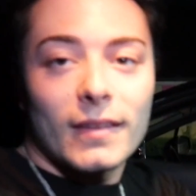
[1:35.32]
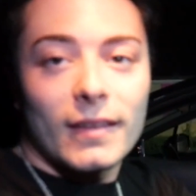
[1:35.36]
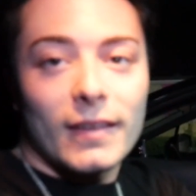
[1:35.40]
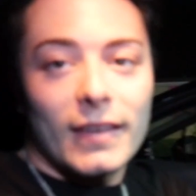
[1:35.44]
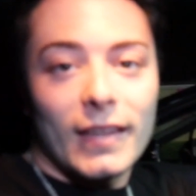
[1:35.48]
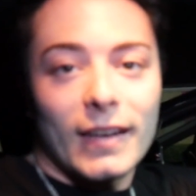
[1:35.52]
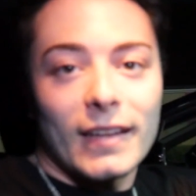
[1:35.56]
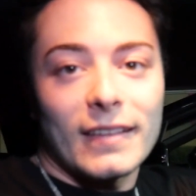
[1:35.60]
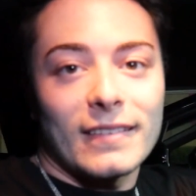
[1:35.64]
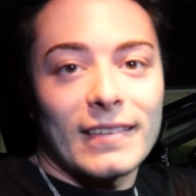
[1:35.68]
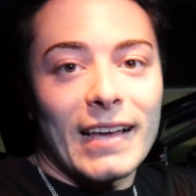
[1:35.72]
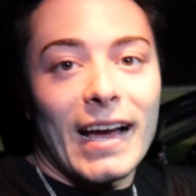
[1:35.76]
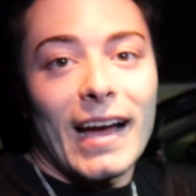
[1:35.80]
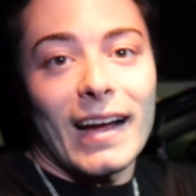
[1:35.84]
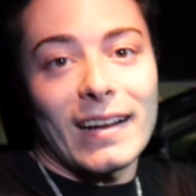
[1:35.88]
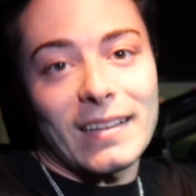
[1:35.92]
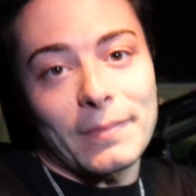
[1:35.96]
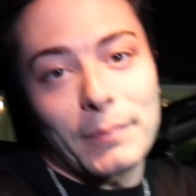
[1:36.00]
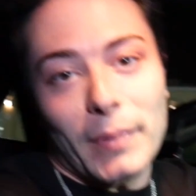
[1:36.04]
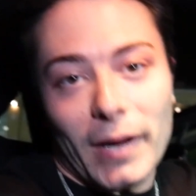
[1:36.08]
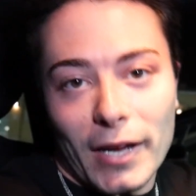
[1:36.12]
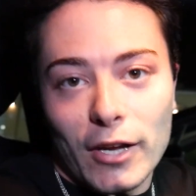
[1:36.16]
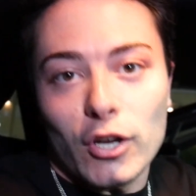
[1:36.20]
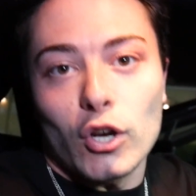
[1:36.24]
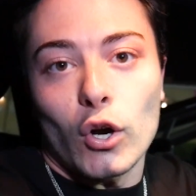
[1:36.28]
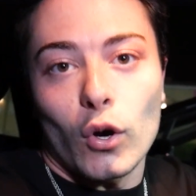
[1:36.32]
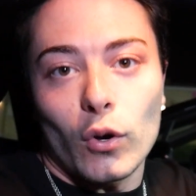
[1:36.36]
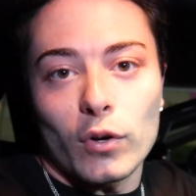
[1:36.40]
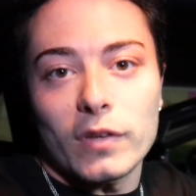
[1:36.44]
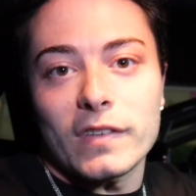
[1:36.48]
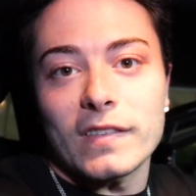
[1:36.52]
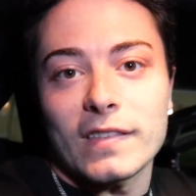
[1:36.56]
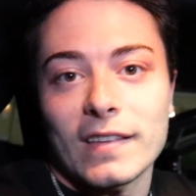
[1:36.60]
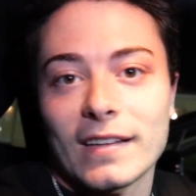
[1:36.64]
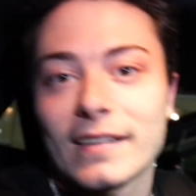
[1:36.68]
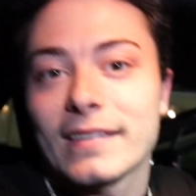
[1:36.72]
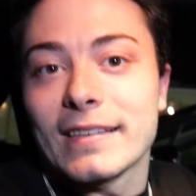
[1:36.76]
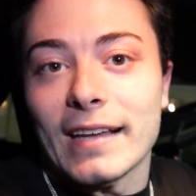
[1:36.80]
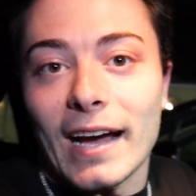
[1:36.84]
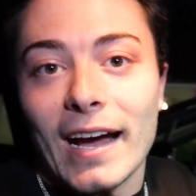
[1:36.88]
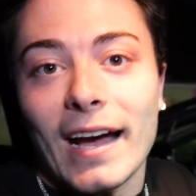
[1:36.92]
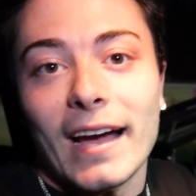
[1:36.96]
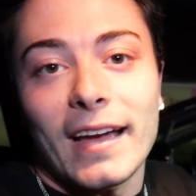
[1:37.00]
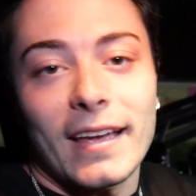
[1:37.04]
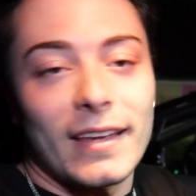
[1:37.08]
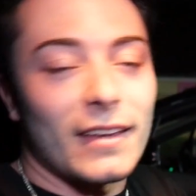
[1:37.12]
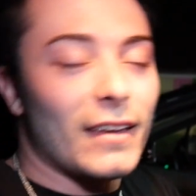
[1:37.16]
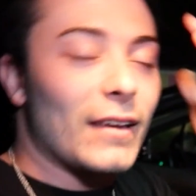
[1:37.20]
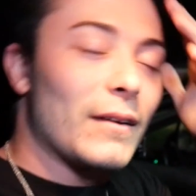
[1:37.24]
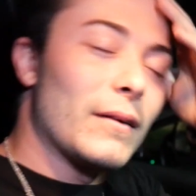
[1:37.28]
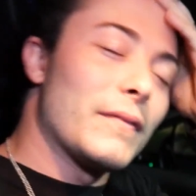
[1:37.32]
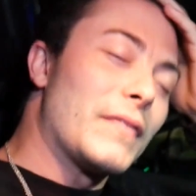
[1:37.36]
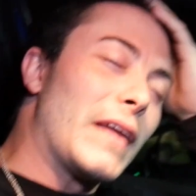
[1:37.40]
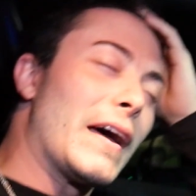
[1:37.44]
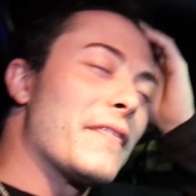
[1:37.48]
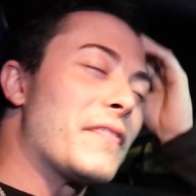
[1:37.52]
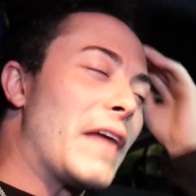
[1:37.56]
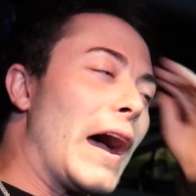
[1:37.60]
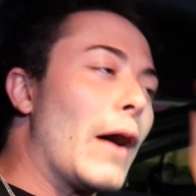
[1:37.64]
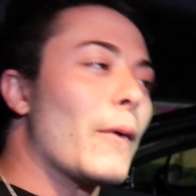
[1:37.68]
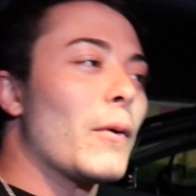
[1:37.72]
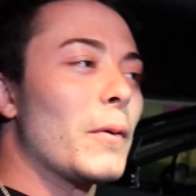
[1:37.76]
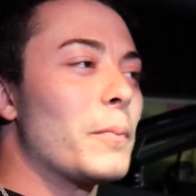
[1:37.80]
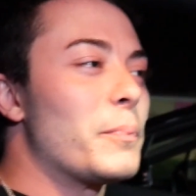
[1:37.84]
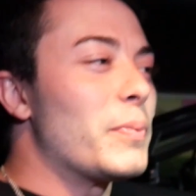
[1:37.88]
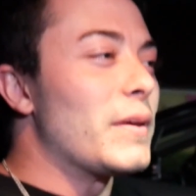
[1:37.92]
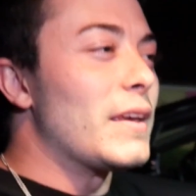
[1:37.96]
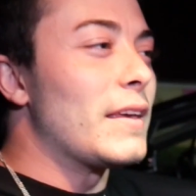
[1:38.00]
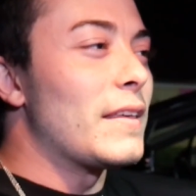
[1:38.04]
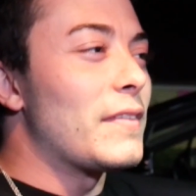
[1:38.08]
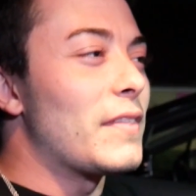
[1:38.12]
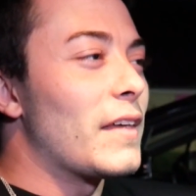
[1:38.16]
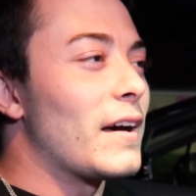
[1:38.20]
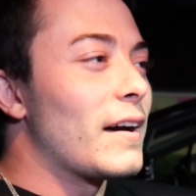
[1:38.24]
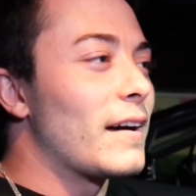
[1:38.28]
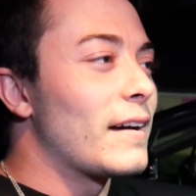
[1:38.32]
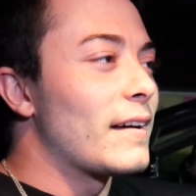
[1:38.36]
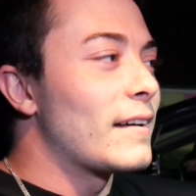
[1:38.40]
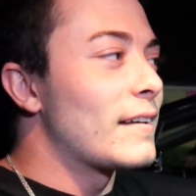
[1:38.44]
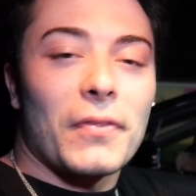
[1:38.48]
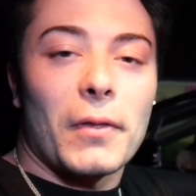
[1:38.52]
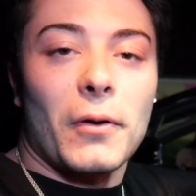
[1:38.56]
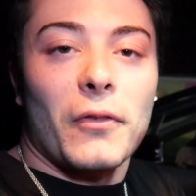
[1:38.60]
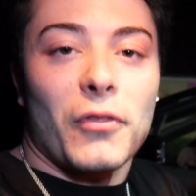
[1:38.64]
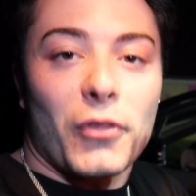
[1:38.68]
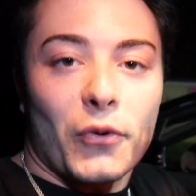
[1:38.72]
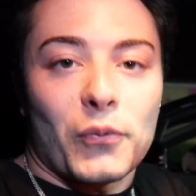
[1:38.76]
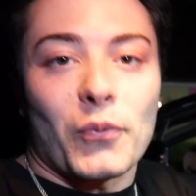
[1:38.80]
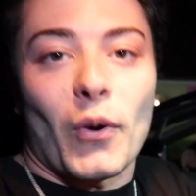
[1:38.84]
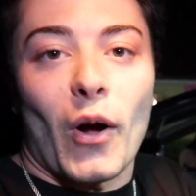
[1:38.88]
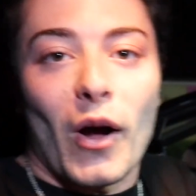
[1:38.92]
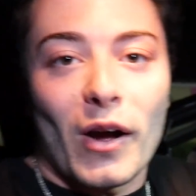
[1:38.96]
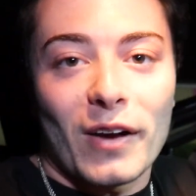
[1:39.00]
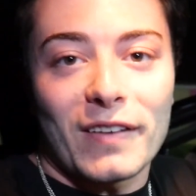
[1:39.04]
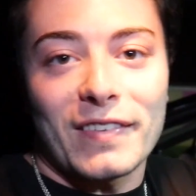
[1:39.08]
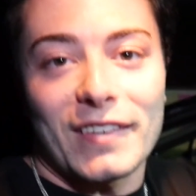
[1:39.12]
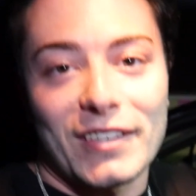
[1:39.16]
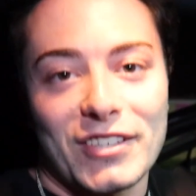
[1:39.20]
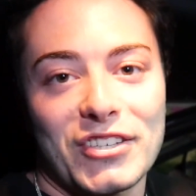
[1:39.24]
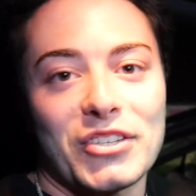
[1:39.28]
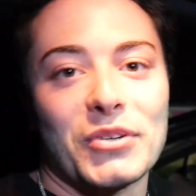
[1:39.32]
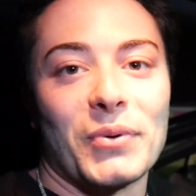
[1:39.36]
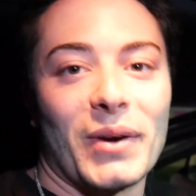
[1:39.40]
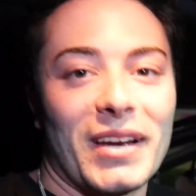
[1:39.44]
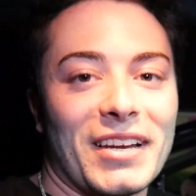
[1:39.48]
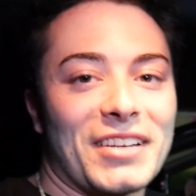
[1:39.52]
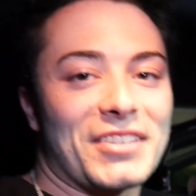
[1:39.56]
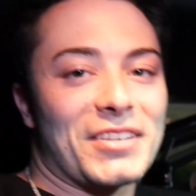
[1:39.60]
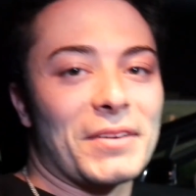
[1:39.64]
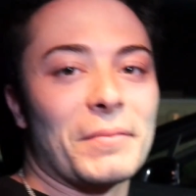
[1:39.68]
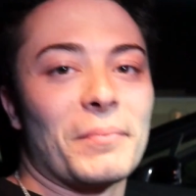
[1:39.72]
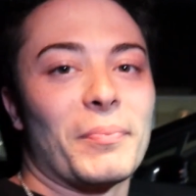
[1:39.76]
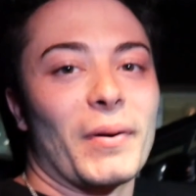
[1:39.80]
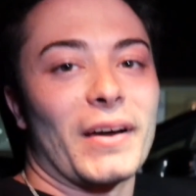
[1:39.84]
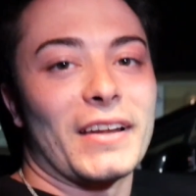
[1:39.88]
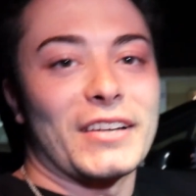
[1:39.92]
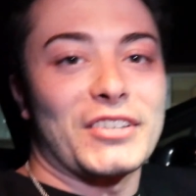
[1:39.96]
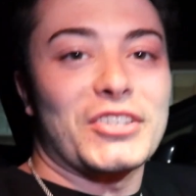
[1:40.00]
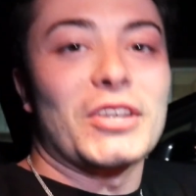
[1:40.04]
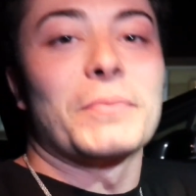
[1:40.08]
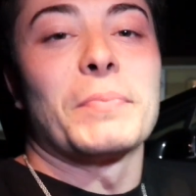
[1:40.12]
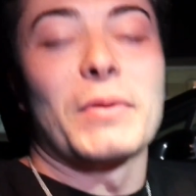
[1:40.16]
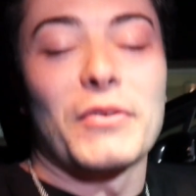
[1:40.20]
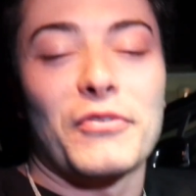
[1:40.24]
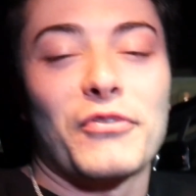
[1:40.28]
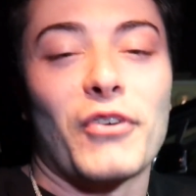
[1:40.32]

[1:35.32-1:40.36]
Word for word: get attacked by ghosts and die. That that would be the, the, the wrong situation, but it should be